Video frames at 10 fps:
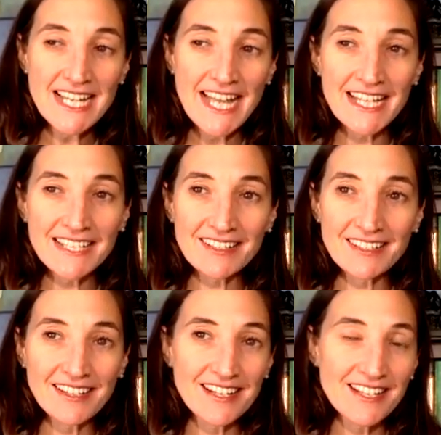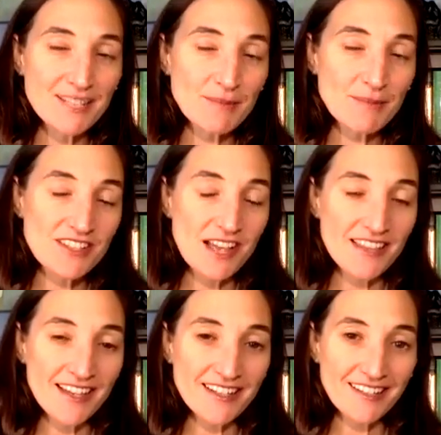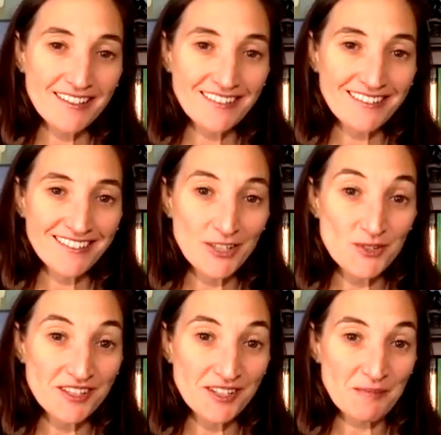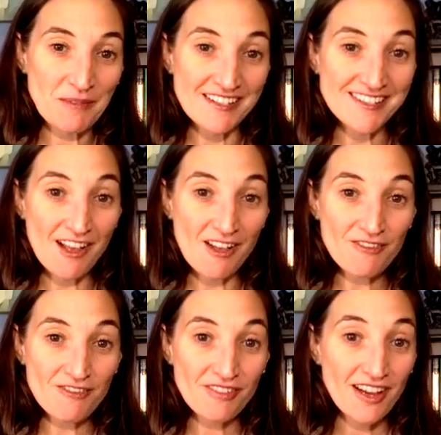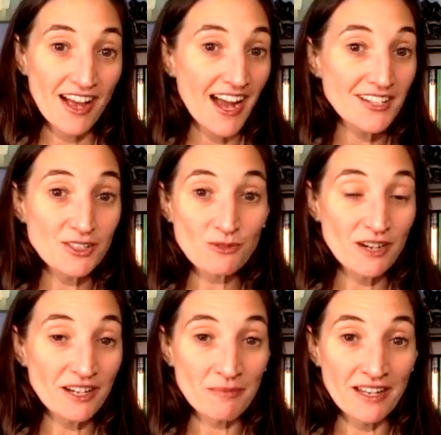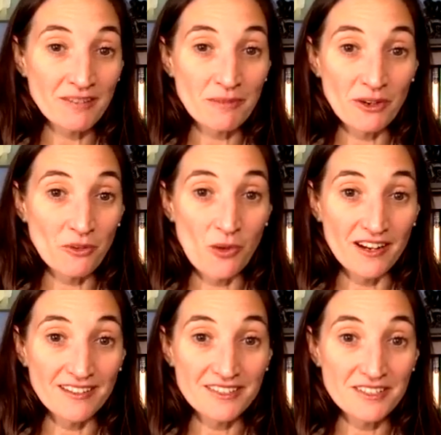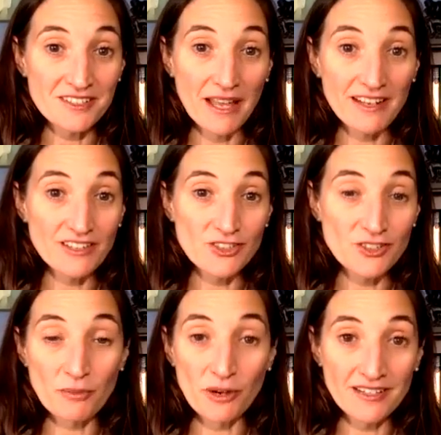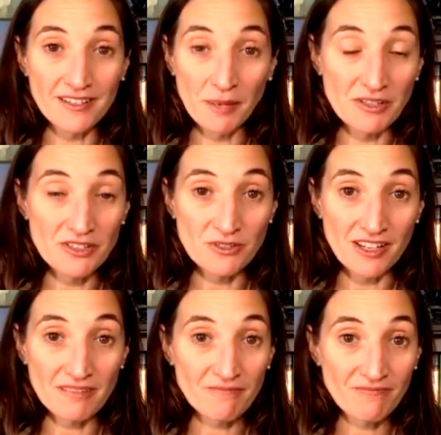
And as much as I like using it myself, I don't recommend marijuana to manage your brain chemistry,